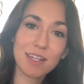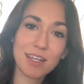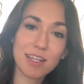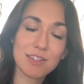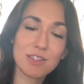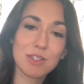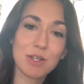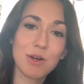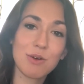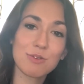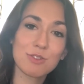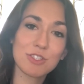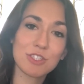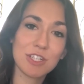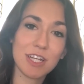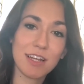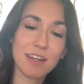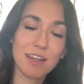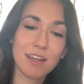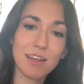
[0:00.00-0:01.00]
It's Coach
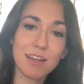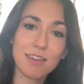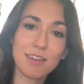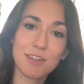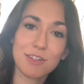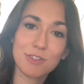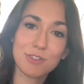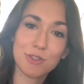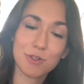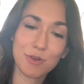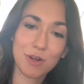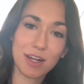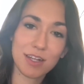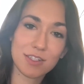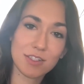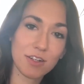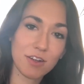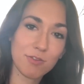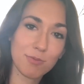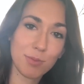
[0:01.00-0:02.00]
Shana, the
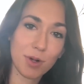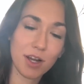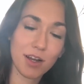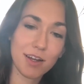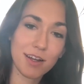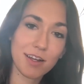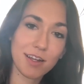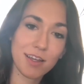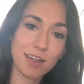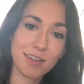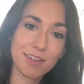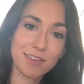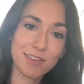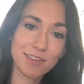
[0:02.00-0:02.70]
Director of Marketing.